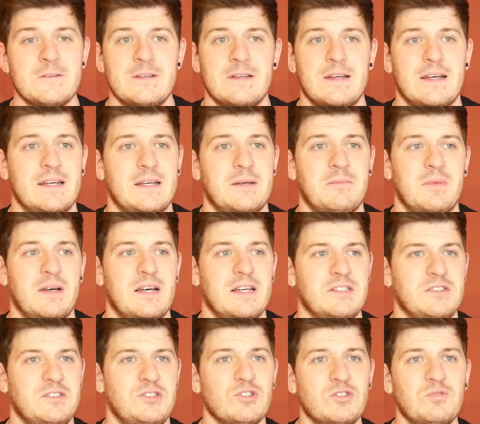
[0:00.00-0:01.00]

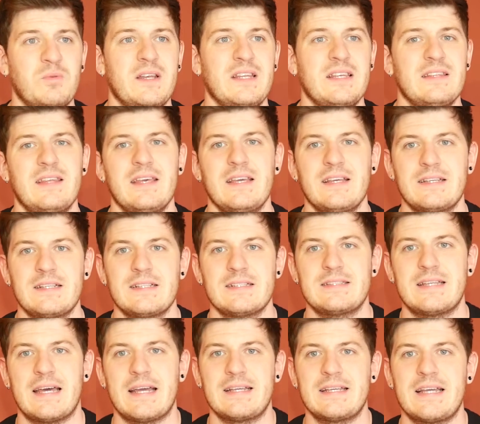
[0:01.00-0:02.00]
And just when you
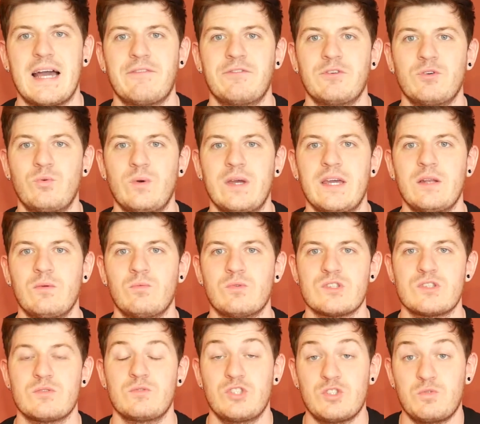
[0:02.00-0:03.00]
thought Gavin Gwynne
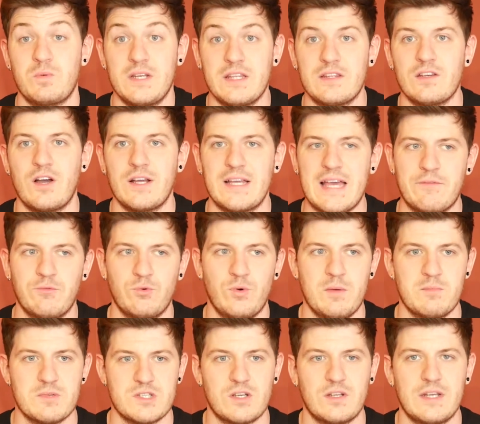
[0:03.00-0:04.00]

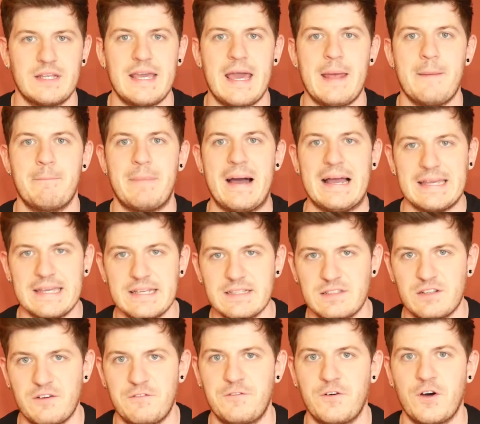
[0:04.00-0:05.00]
was kind of getting back
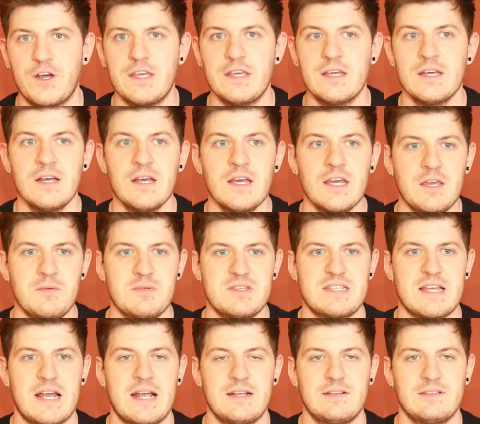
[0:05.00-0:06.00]
into the fight, he was
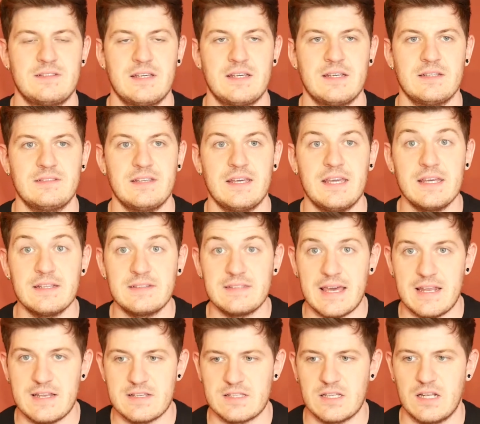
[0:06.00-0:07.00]
starting to hit
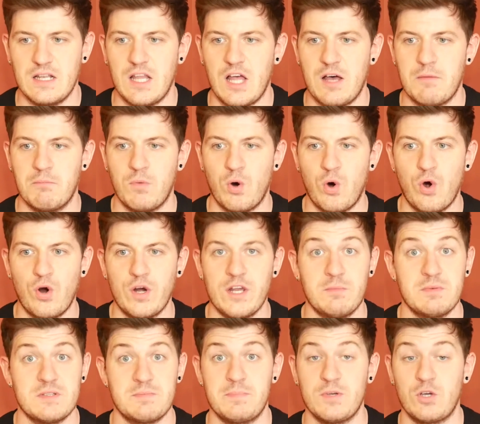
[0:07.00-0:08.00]
Tennyson a lot more. He
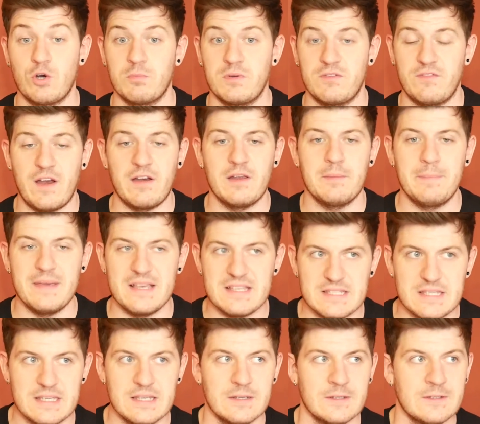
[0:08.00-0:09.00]
was becoming very
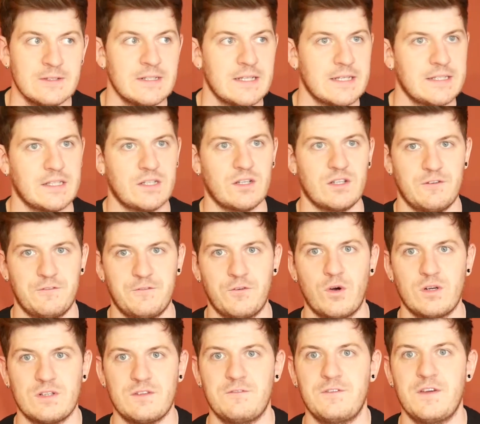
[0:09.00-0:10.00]
busy in the kind of
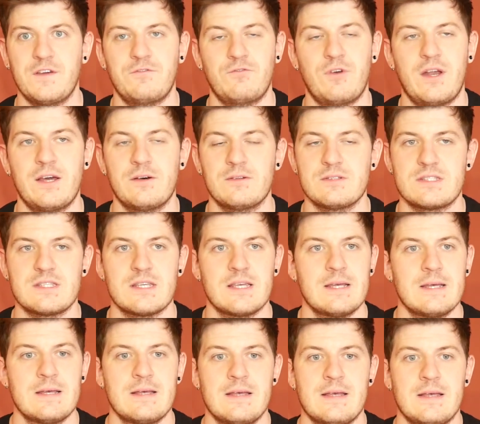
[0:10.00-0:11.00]
4th and 5th rounds.
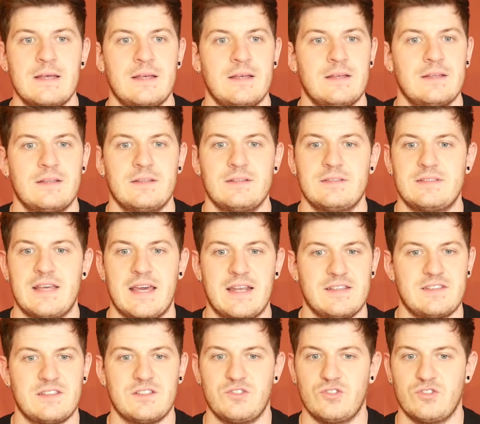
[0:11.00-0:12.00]

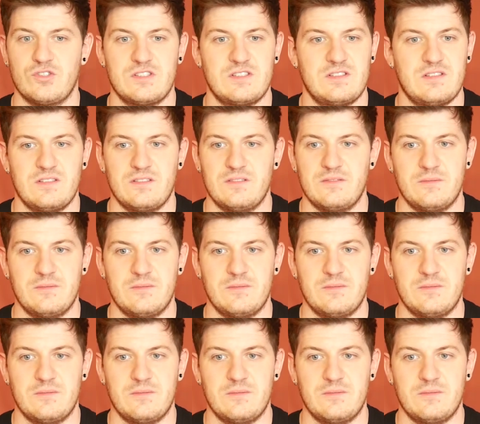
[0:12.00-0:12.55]
Tennyson just